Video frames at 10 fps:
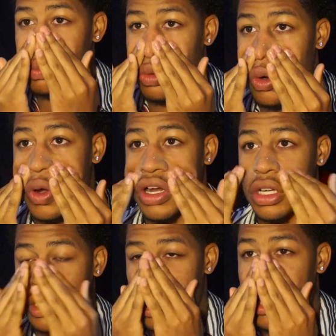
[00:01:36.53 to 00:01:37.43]

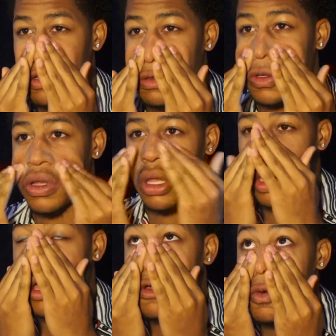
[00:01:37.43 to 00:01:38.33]
pores and
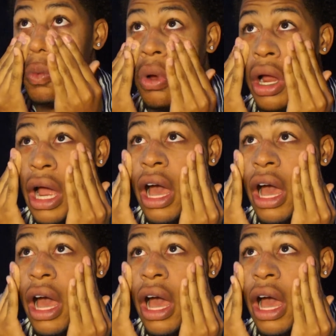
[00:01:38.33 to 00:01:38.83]
where